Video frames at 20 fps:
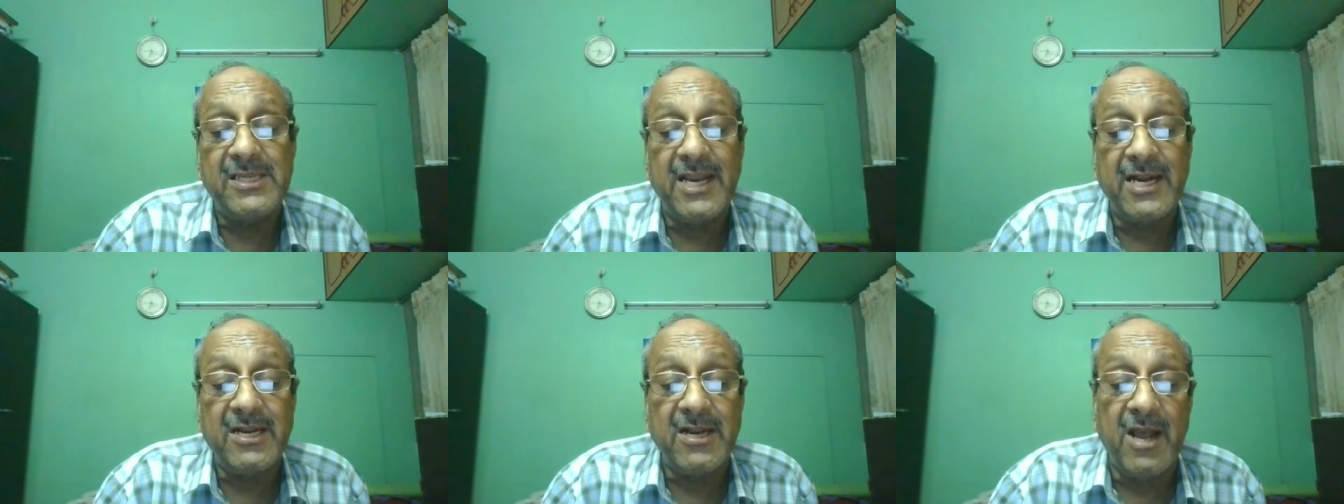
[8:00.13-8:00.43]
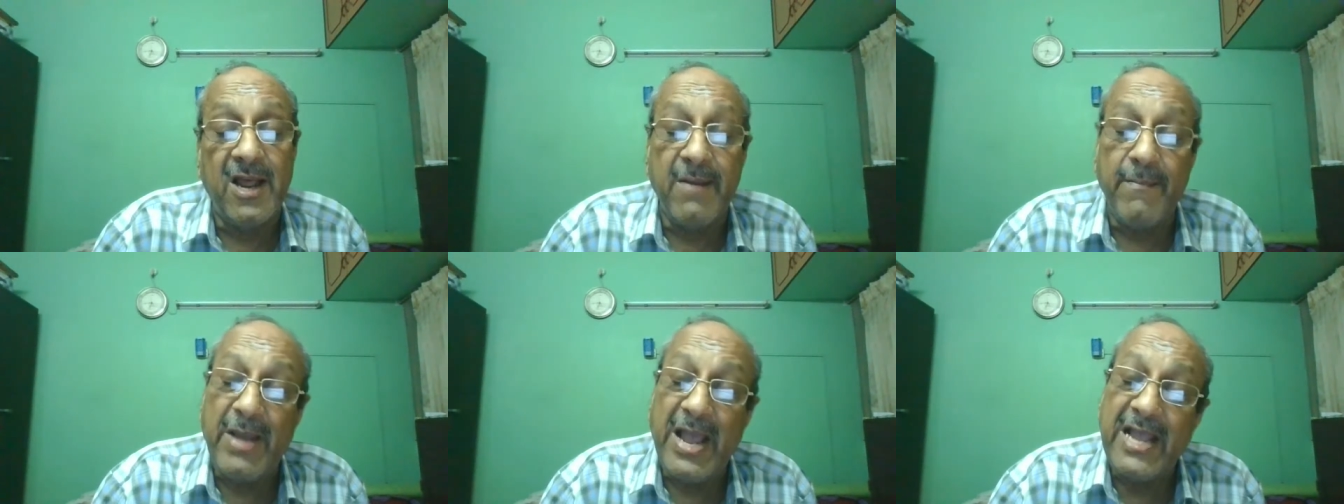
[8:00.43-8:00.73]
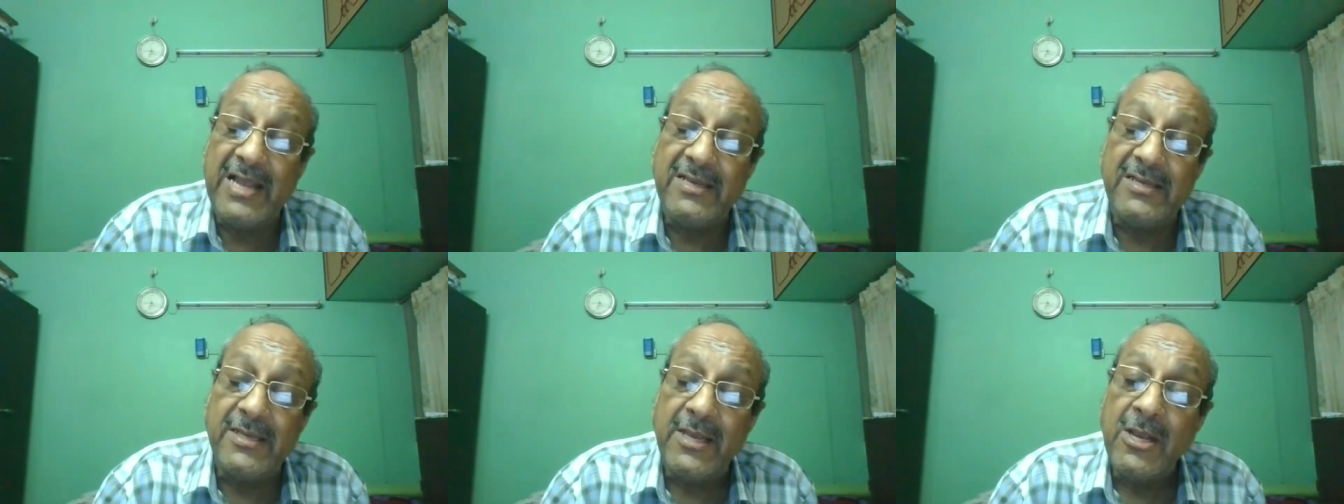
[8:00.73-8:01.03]
sector
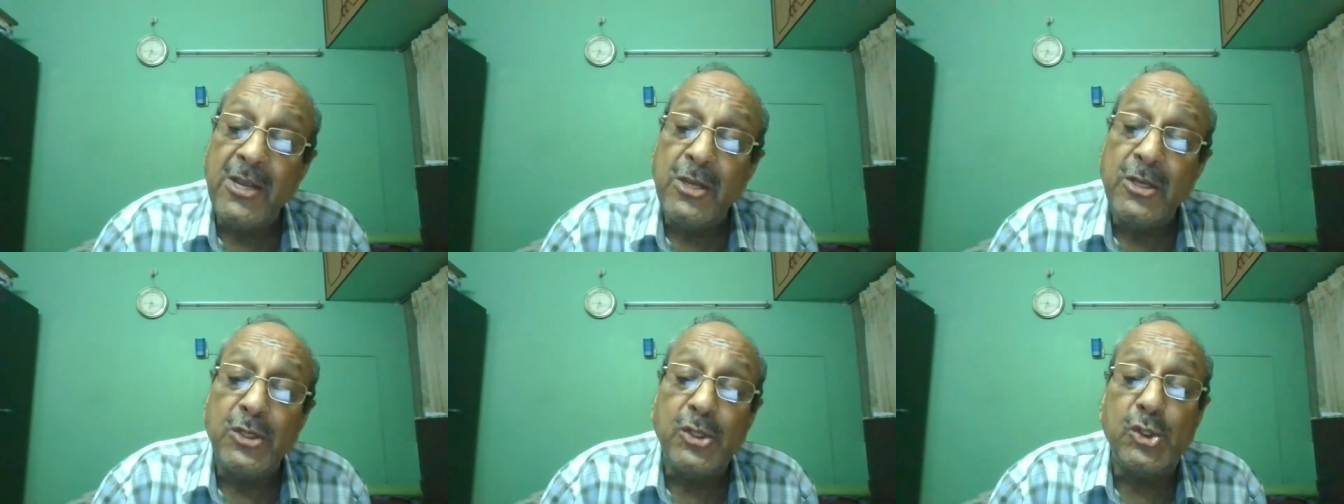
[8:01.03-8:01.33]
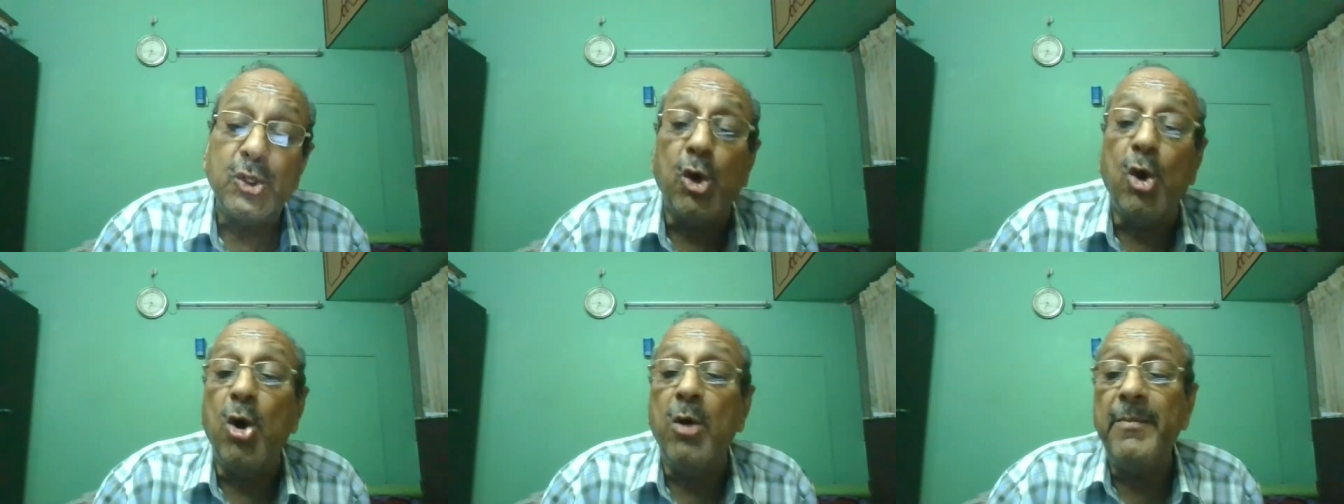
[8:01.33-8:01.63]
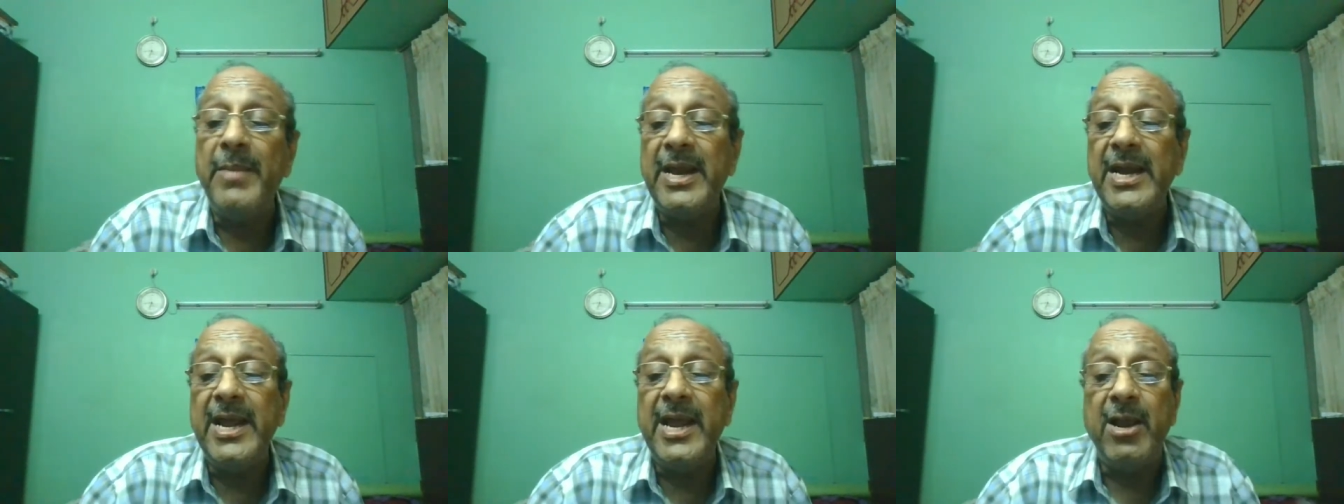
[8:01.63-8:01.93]
banks? So
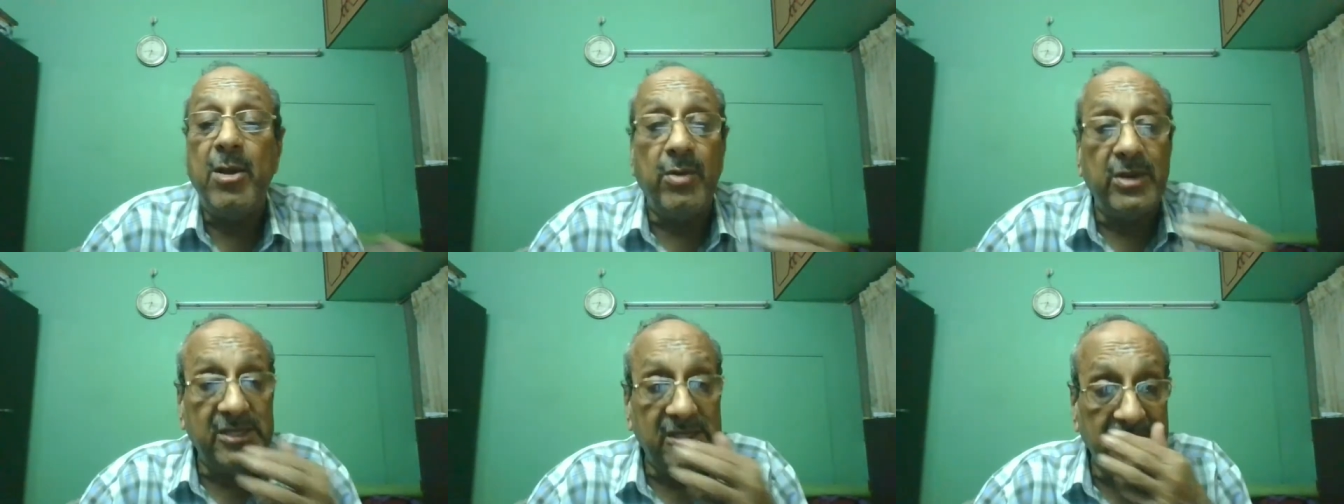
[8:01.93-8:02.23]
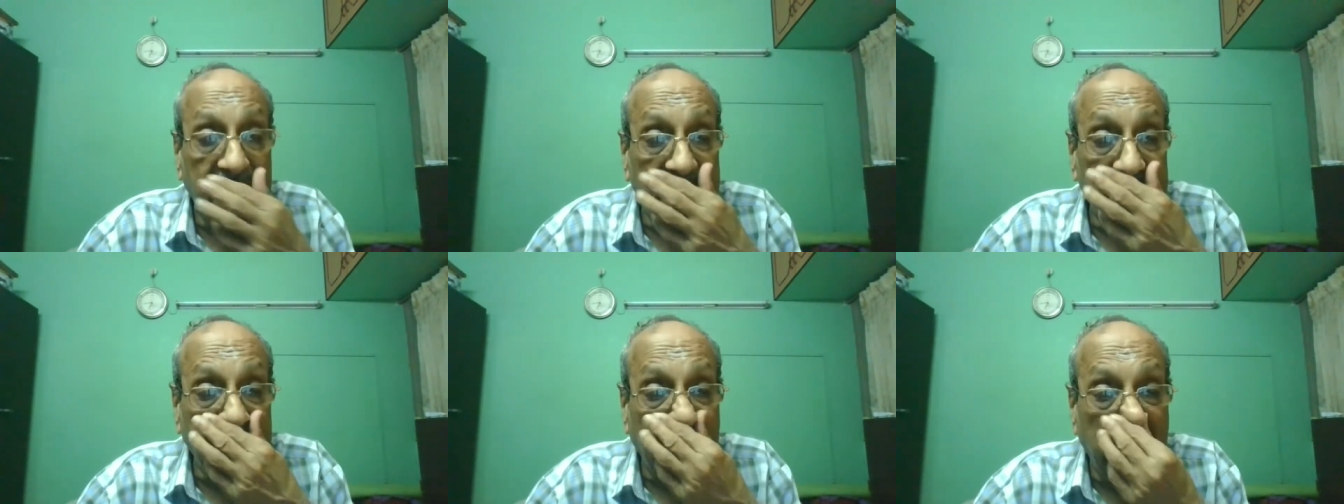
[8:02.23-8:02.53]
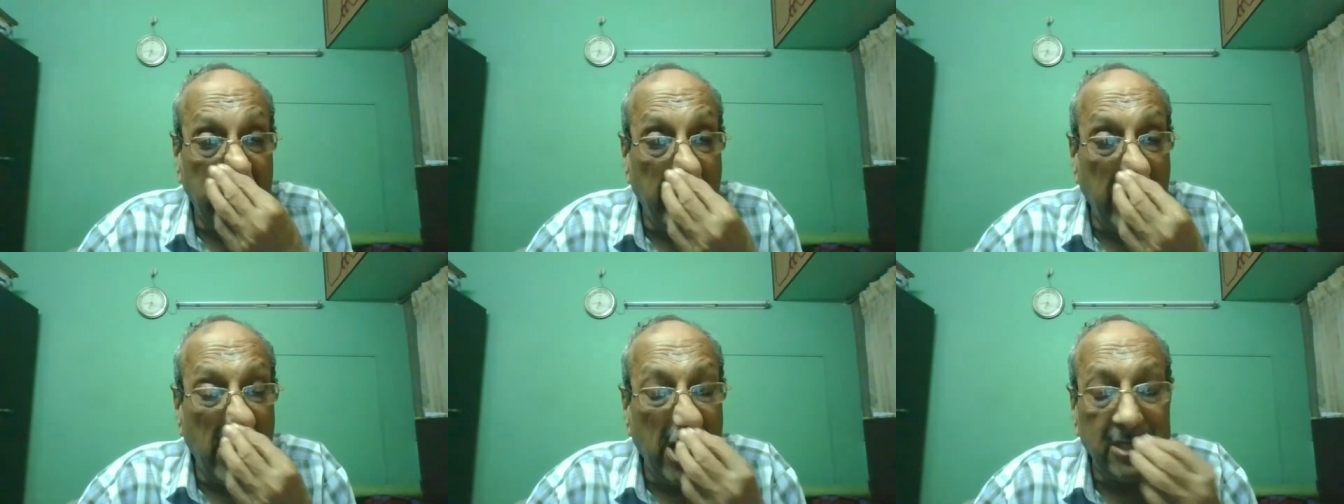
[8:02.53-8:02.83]
many questions I
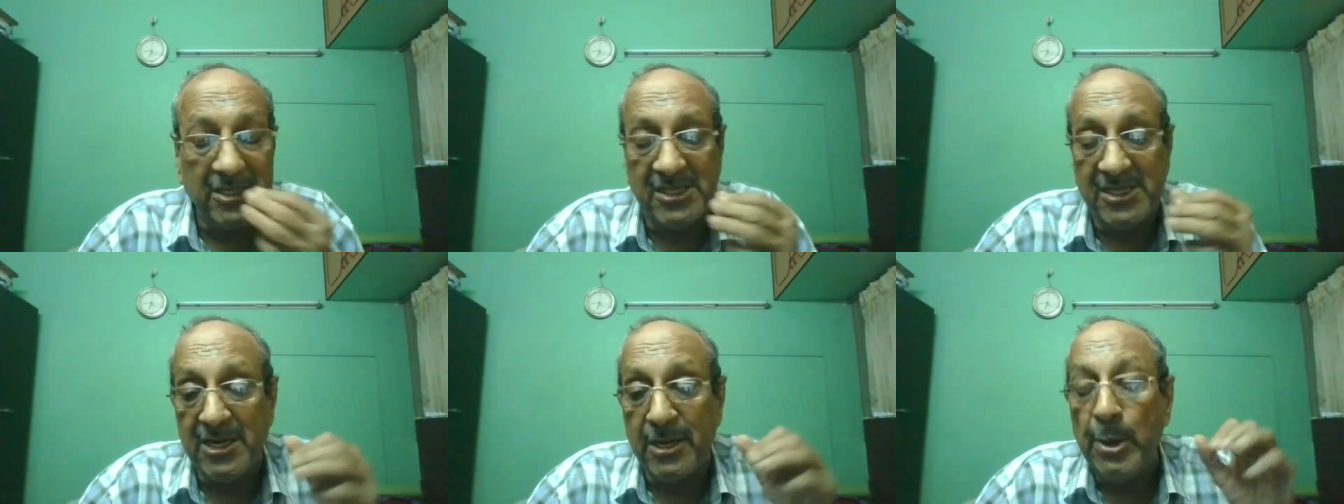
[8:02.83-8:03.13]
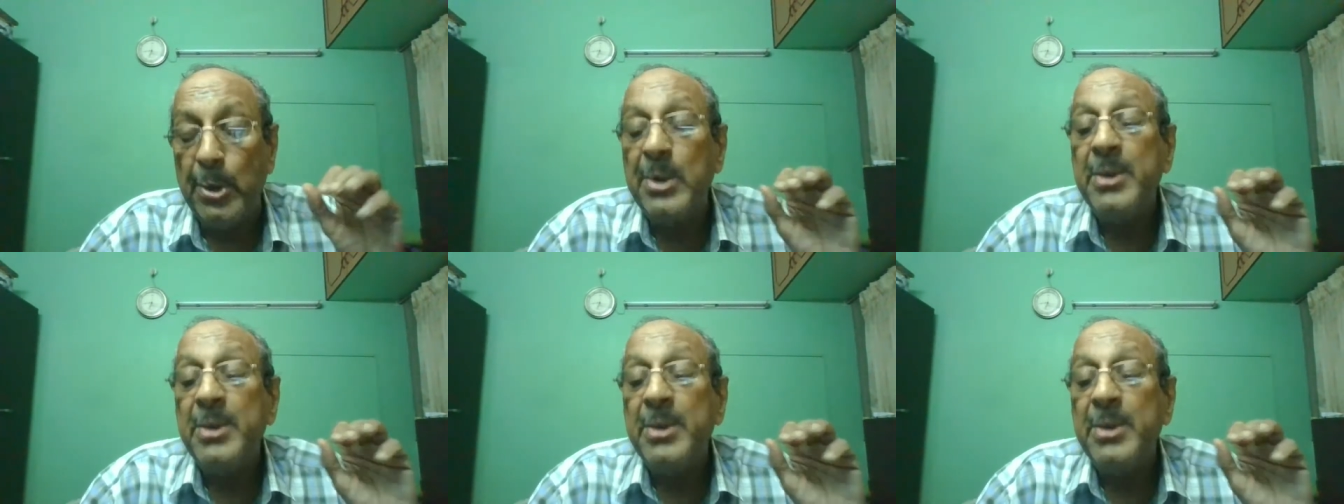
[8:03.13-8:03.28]
have asked.